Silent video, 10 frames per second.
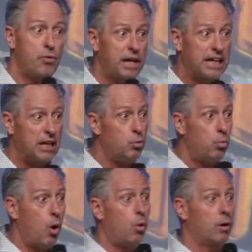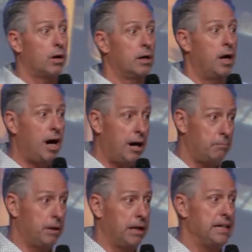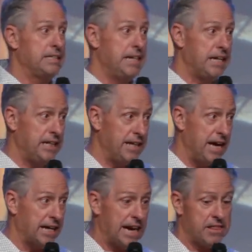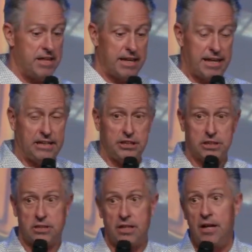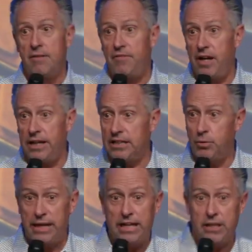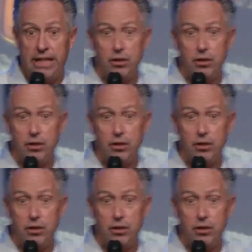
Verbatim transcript: think he woke up intending that. I think he just fell into it. He, he